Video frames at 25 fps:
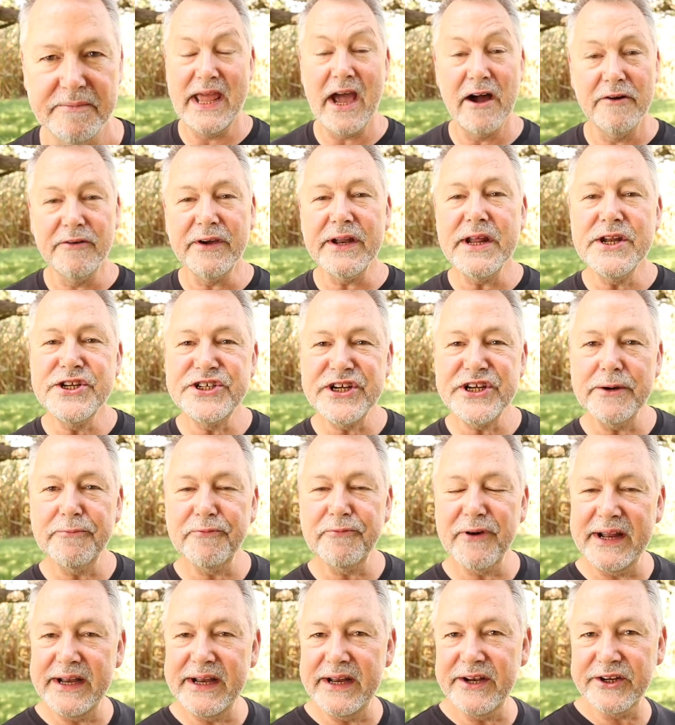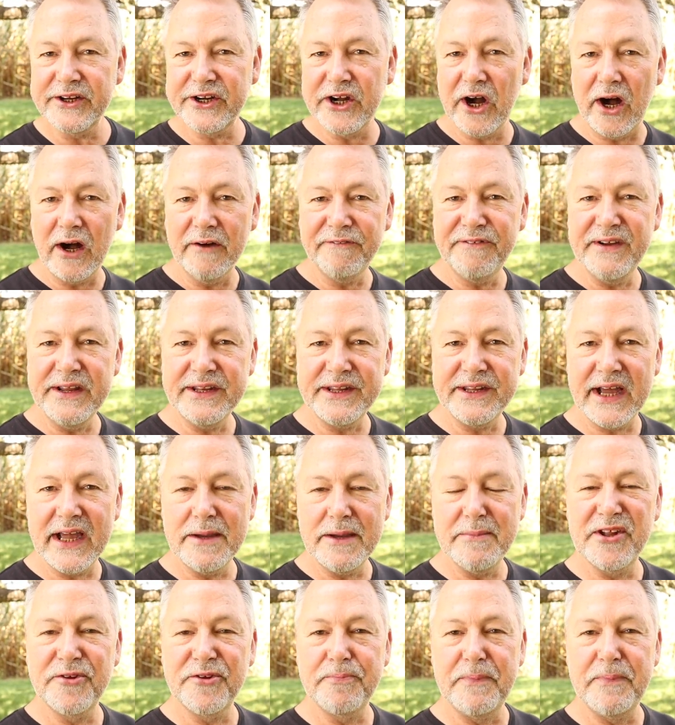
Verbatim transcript: Now I'm gonna jump right into coffee time.